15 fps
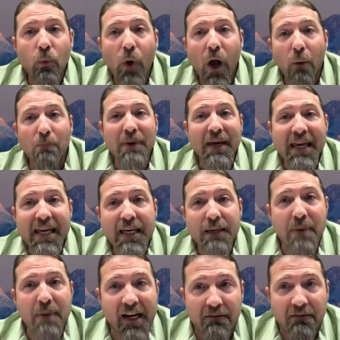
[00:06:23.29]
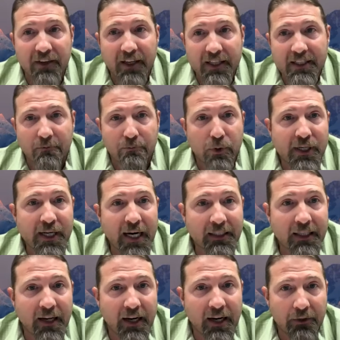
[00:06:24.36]
well being benefits of
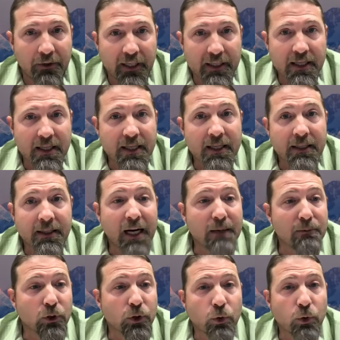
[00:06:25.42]
protected areas and sustainable